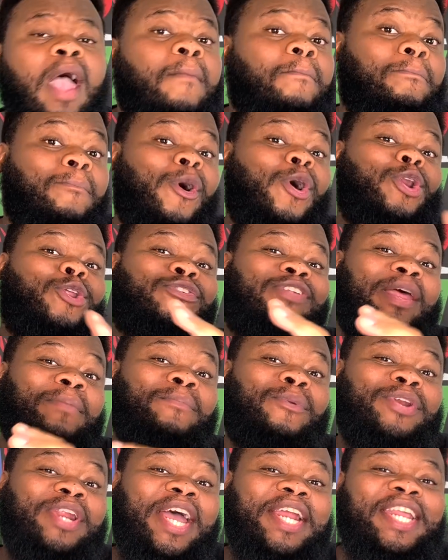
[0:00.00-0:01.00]
Molo
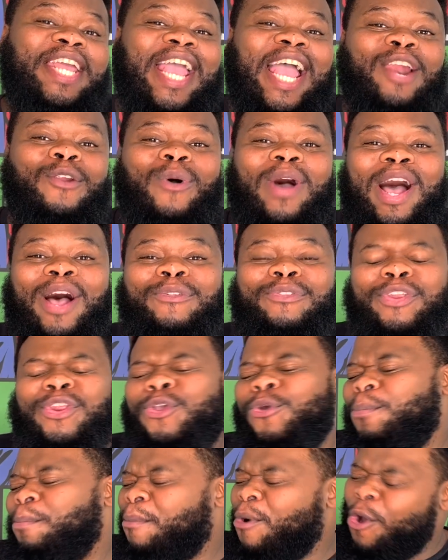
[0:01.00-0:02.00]
Sanbonani, hello, how's it?
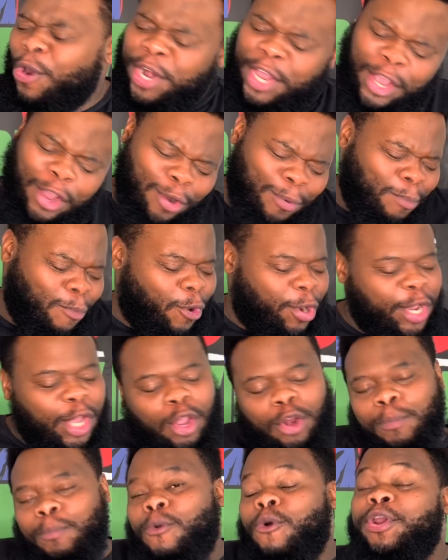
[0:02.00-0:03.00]
Good morning, good morning,
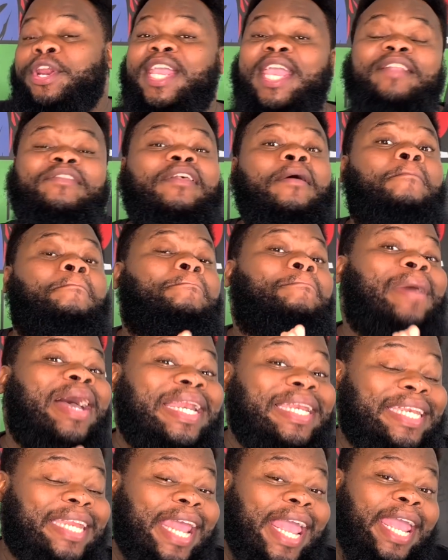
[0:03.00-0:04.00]
good morning. It's a
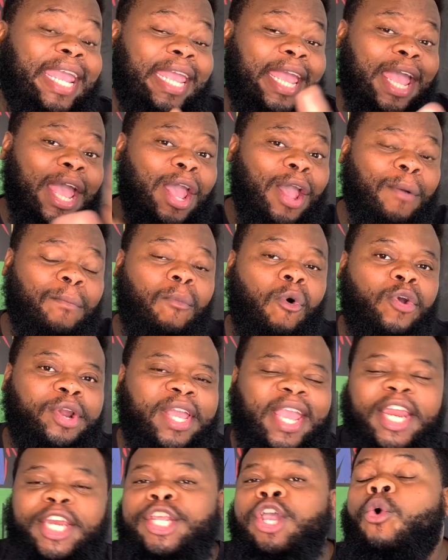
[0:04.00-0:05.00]
Monday morning
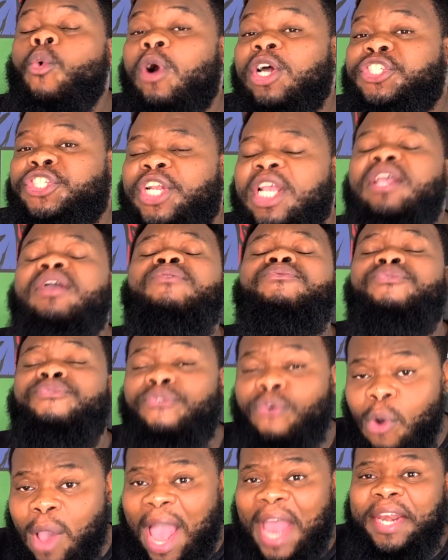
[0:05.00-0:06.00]
and you're watching
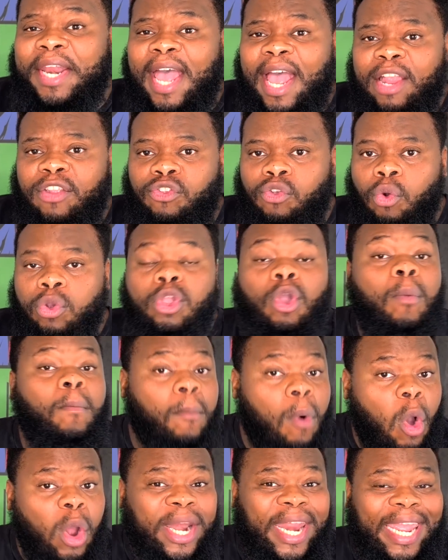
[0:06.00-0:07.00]
Vuka Nazo, your
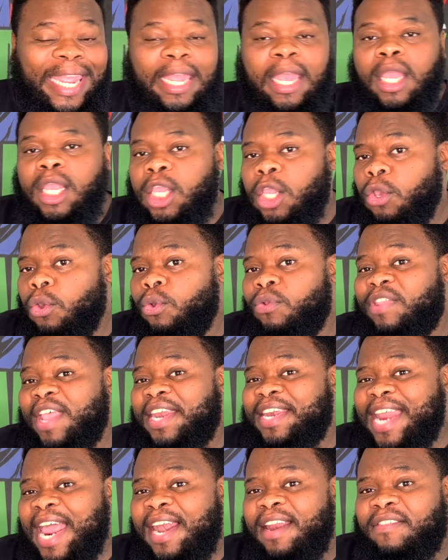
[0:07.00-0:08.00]
morning news
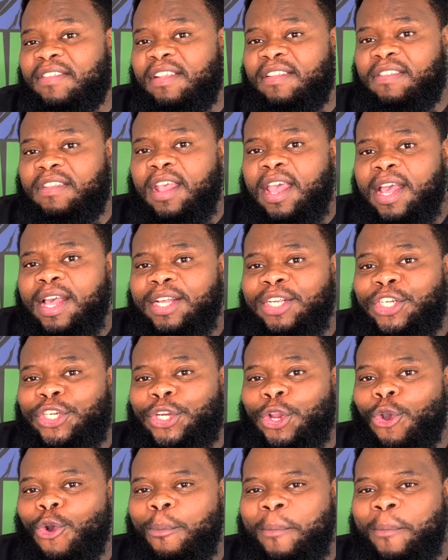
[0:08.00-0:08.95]
analysis show.